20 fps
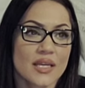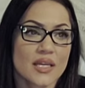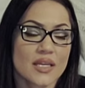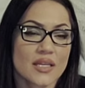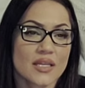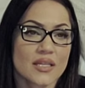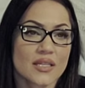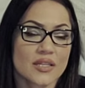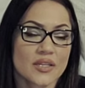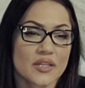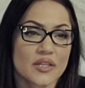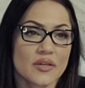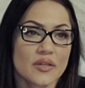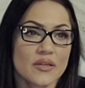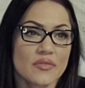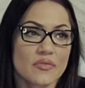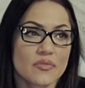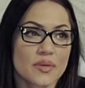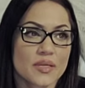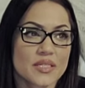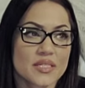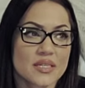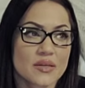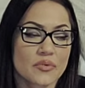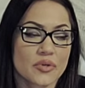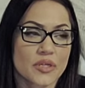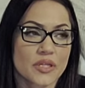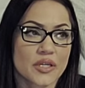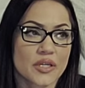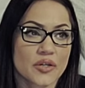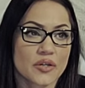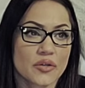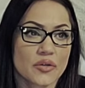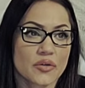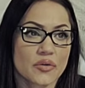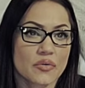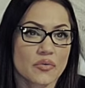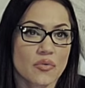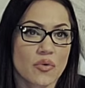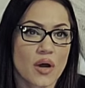Yeah, there could even be someone here
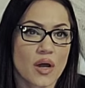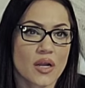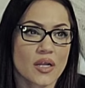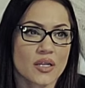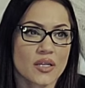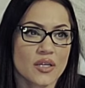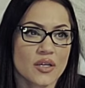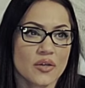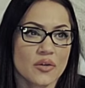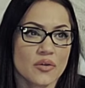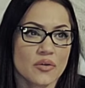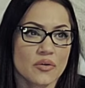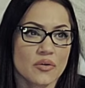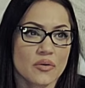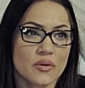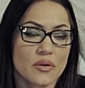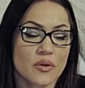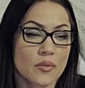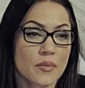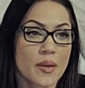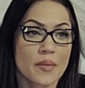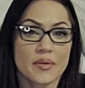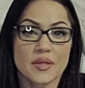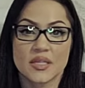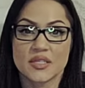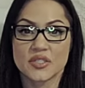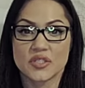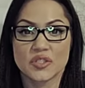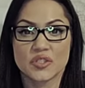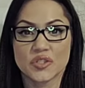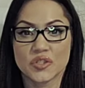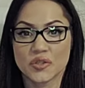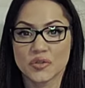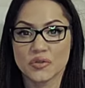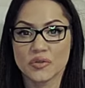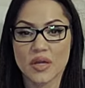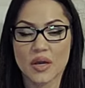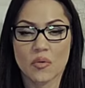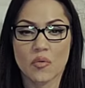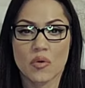who wanted you, or maybe this is you
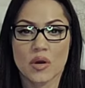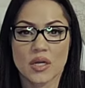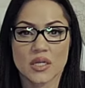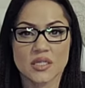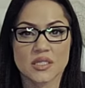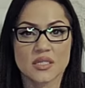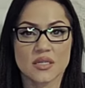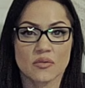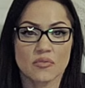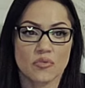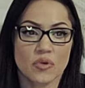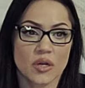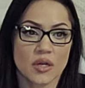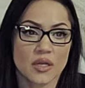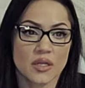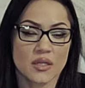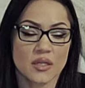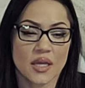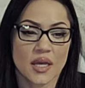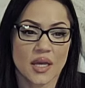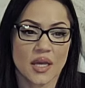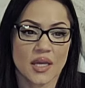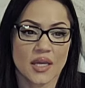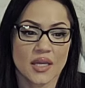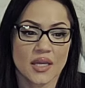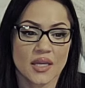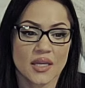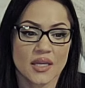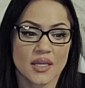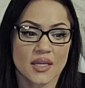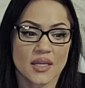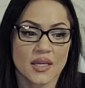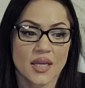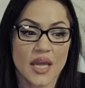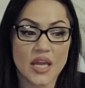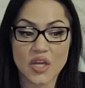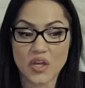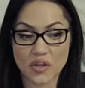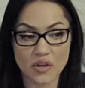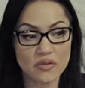that wanted someone. Like,
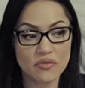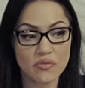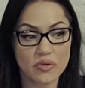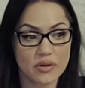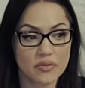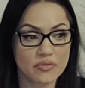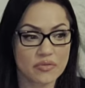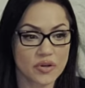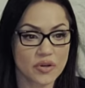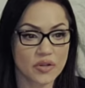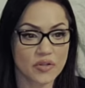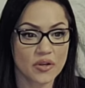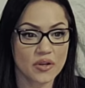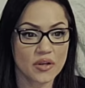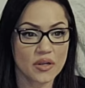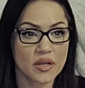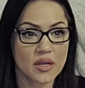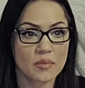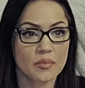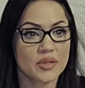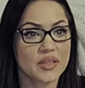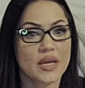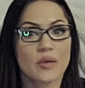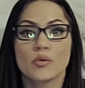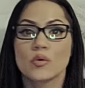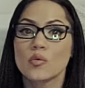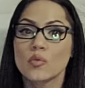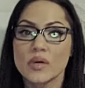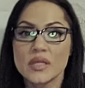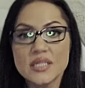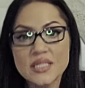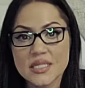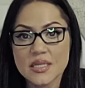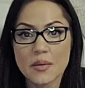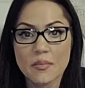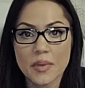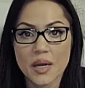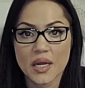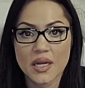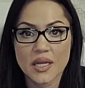it could have went further, but they were with
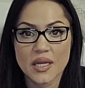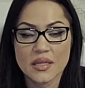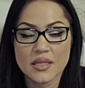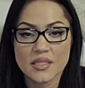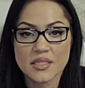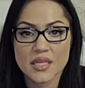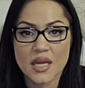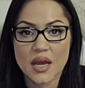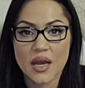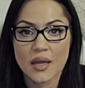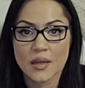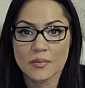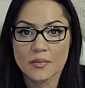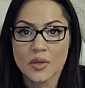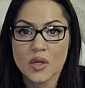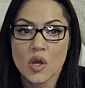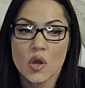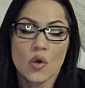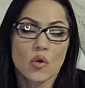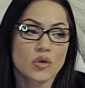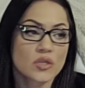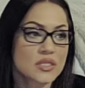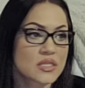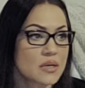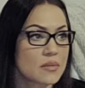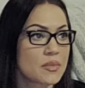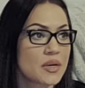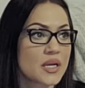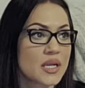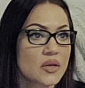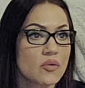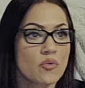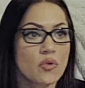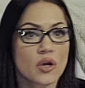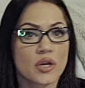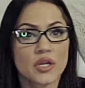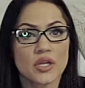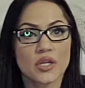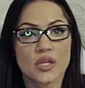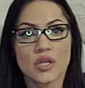somebody at the time, or somebody
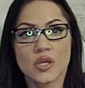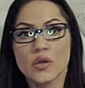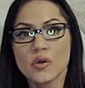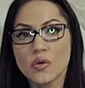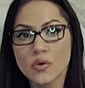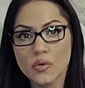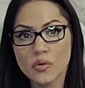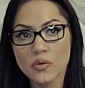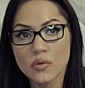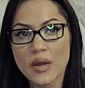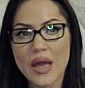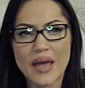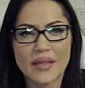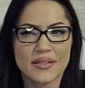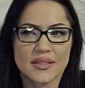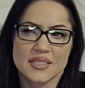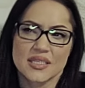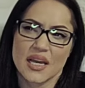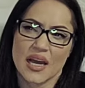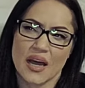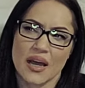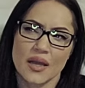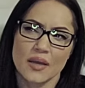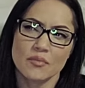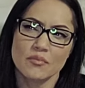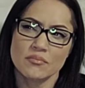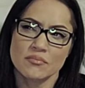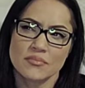wanted you at the time,